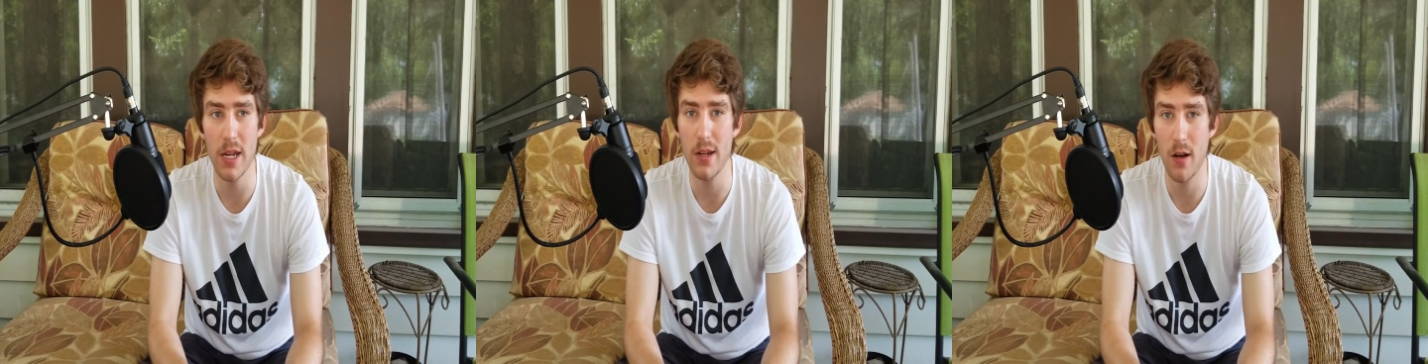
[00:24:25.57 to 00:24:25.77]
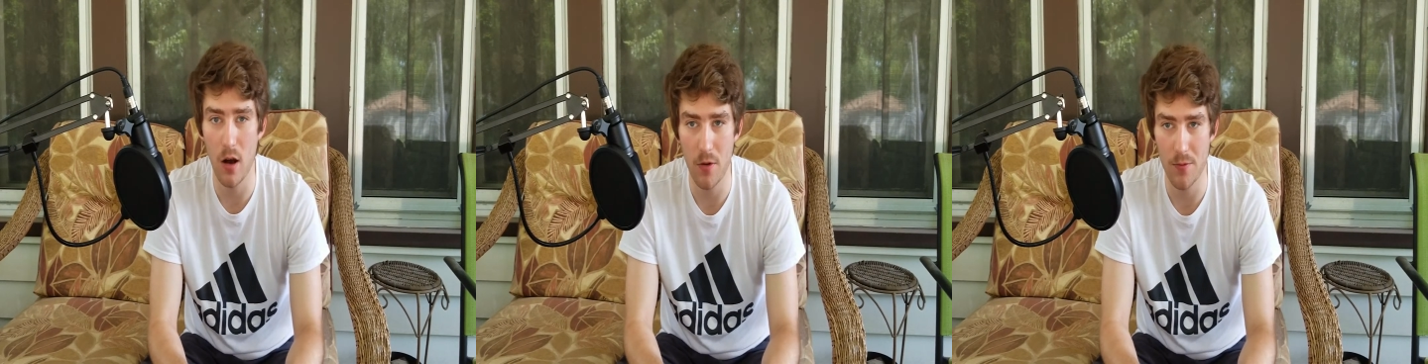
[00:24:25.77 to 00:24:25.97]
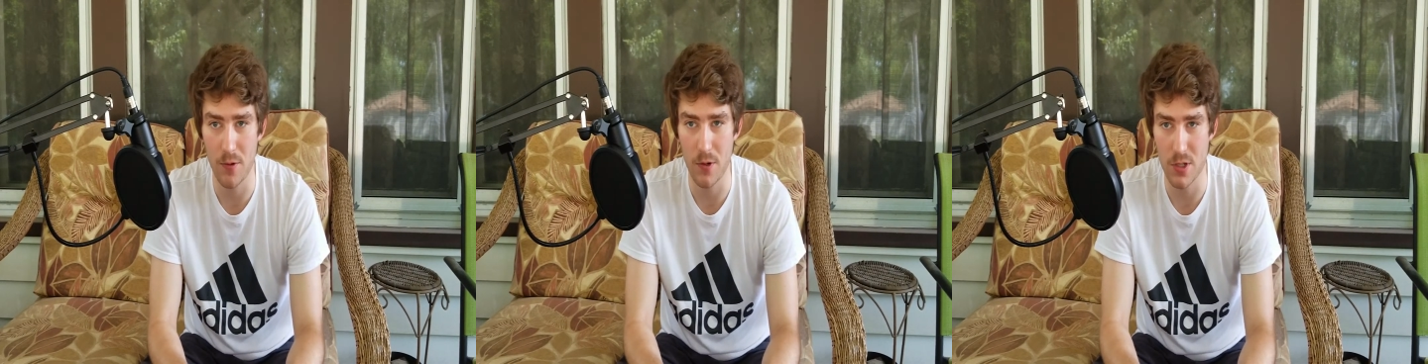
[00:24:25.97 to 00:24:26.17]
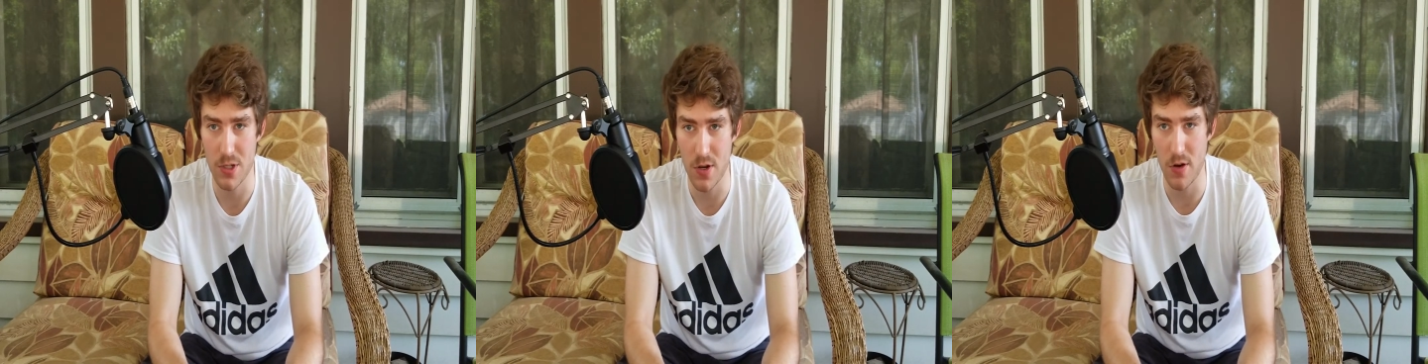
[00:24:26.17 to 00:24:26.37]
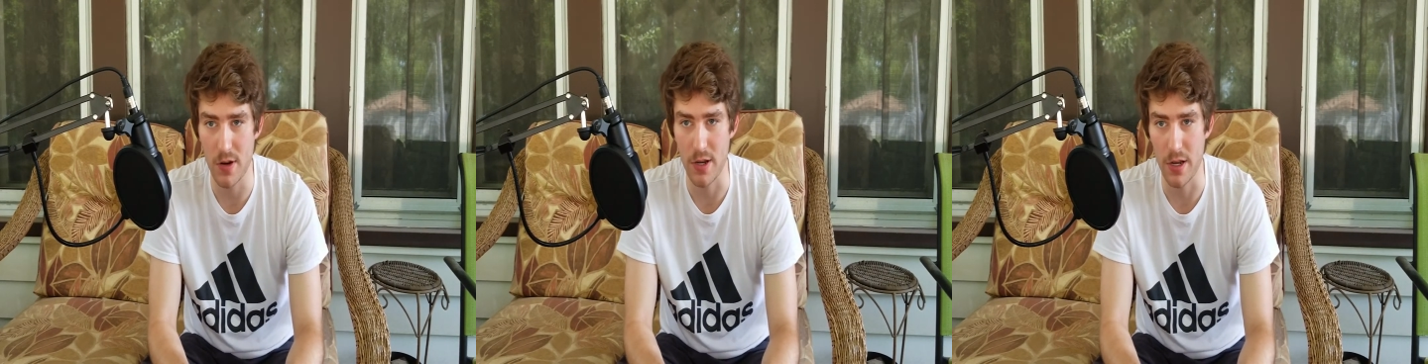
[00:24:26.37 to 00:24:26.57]
golfers
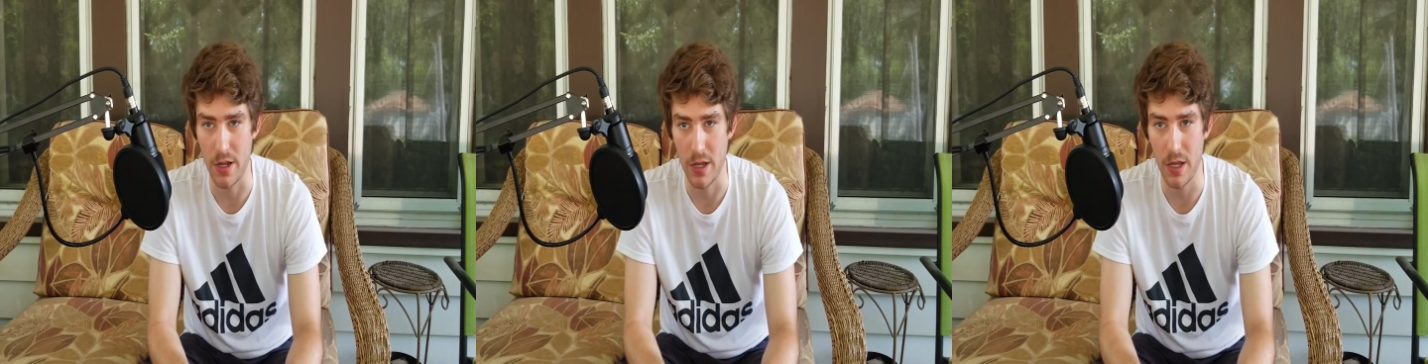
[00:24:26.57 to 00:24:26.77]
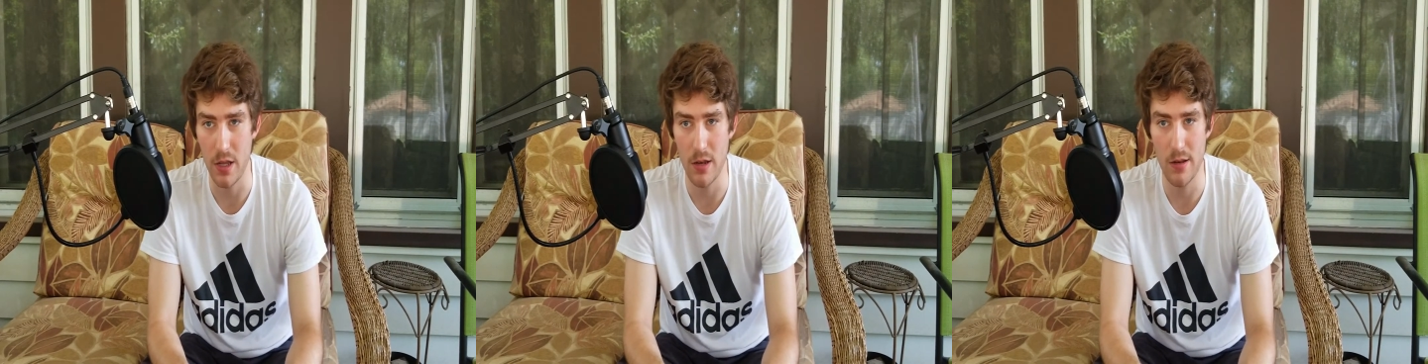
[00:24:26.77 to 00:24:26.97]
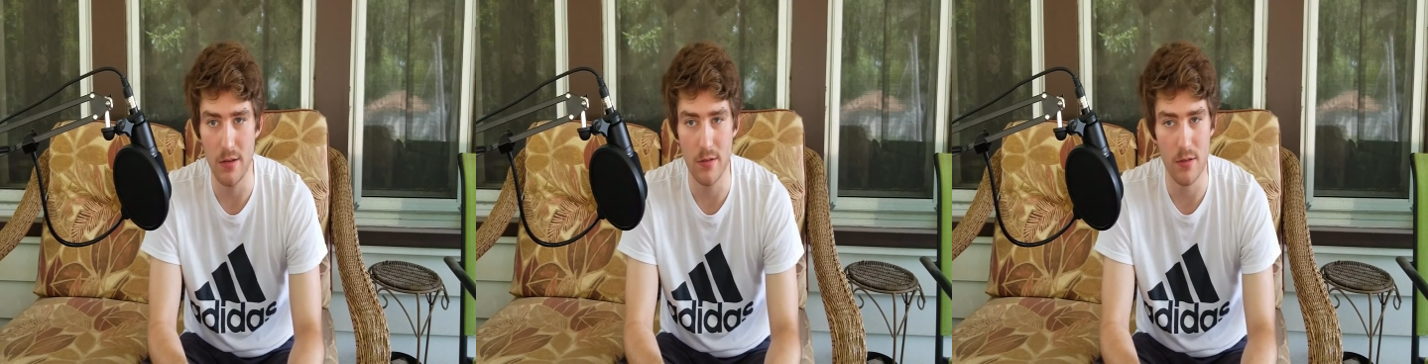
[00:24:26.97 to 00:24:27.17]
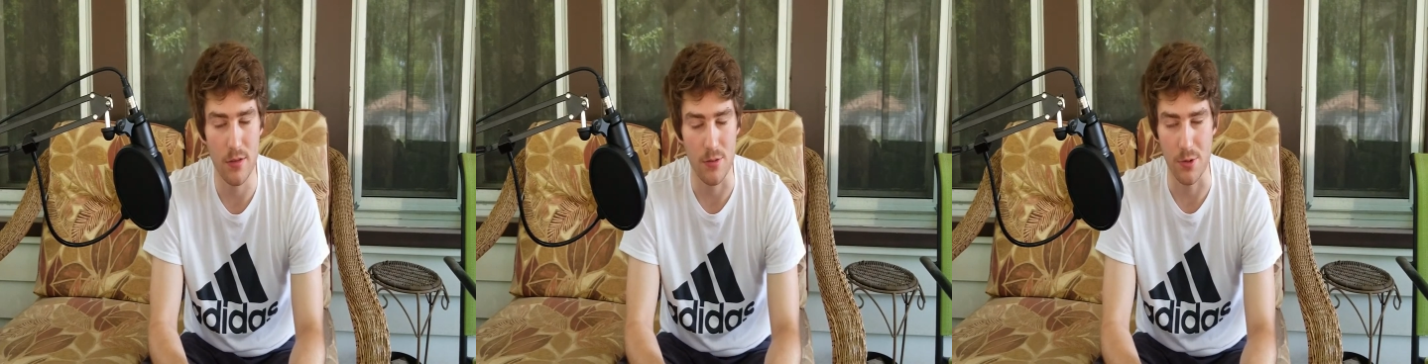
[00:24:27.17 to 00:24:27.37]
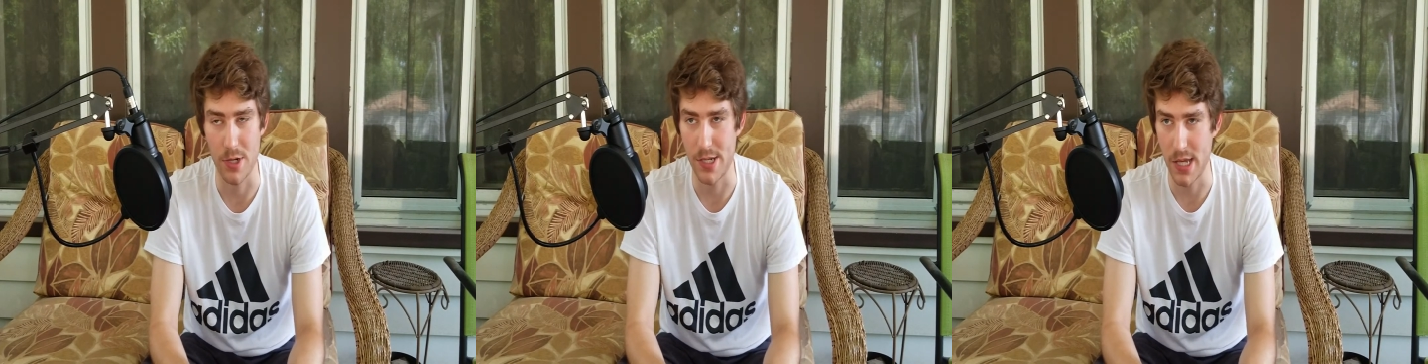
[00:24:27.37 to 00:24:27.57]
starting to hit
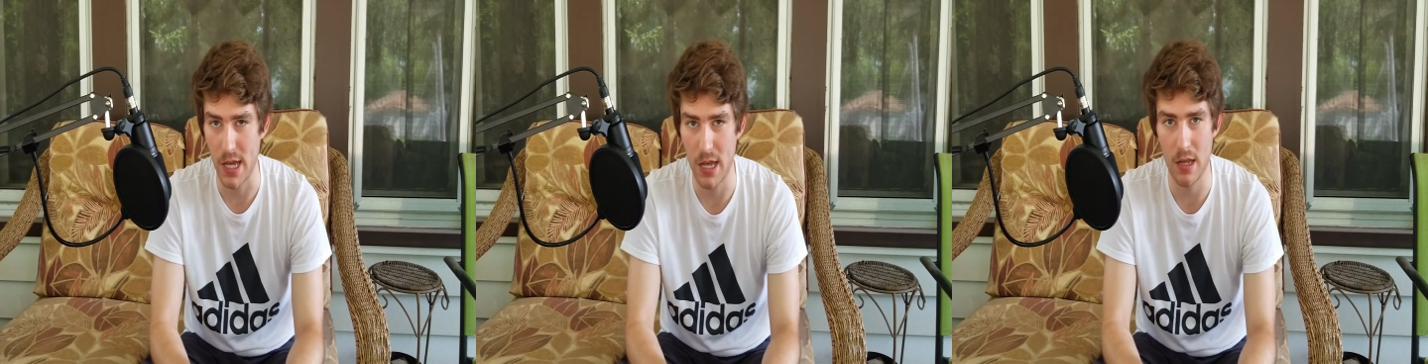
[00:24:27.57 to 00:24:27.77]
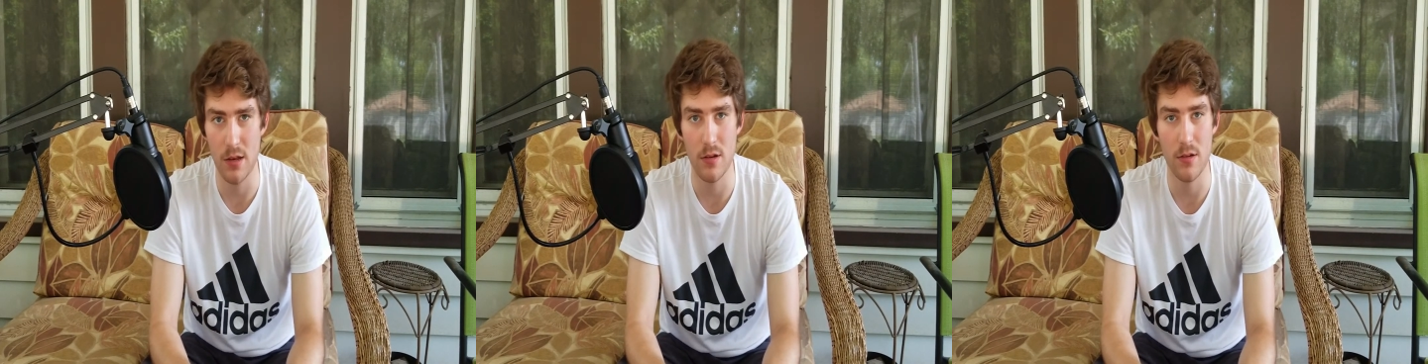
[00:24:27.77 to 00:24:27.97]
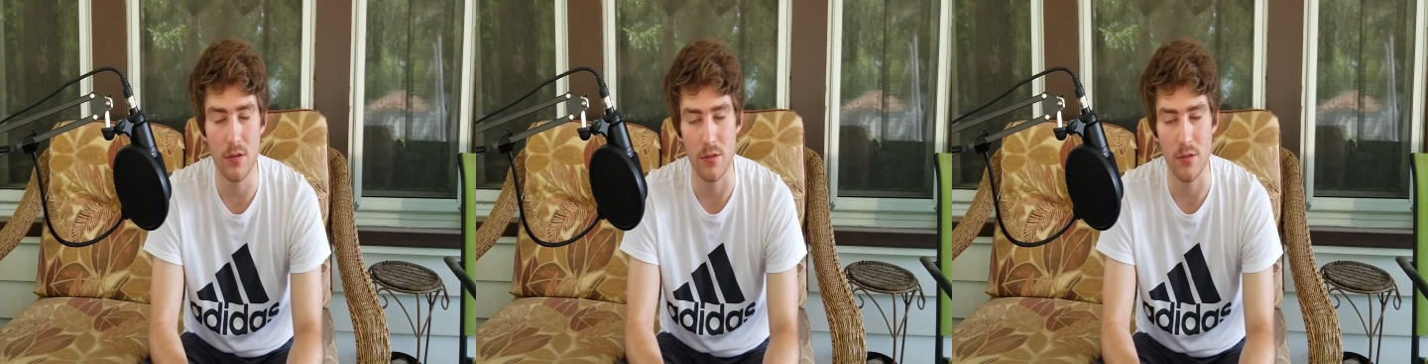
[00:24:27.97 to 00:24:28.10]
310,